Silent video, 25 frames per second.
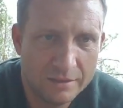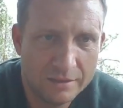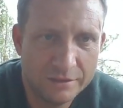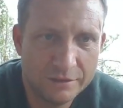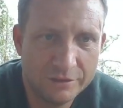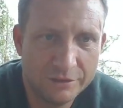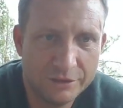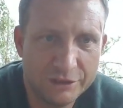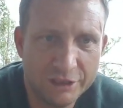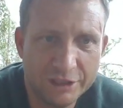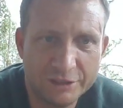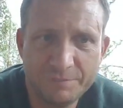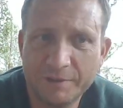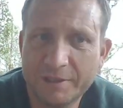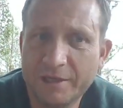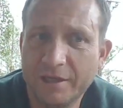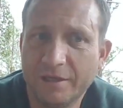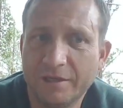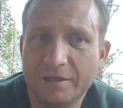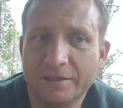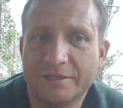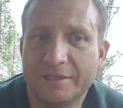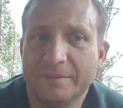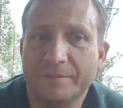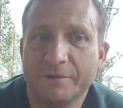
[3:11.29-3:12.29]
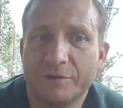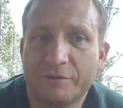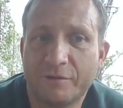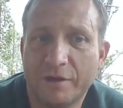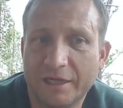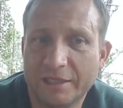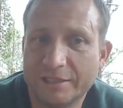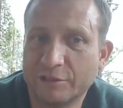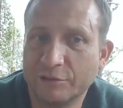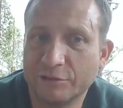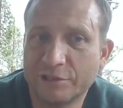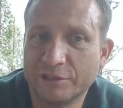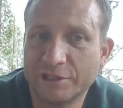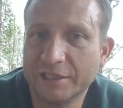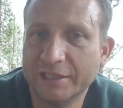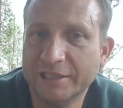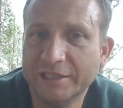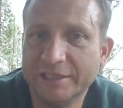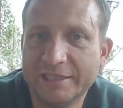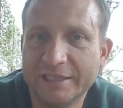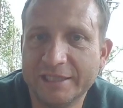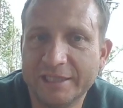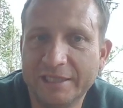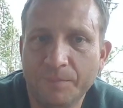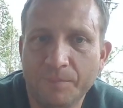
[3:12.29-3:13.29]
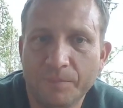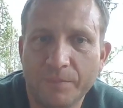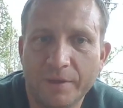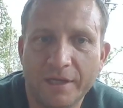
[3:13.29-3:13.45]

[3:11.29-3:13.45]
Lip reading: Just because Democrats are sleazy,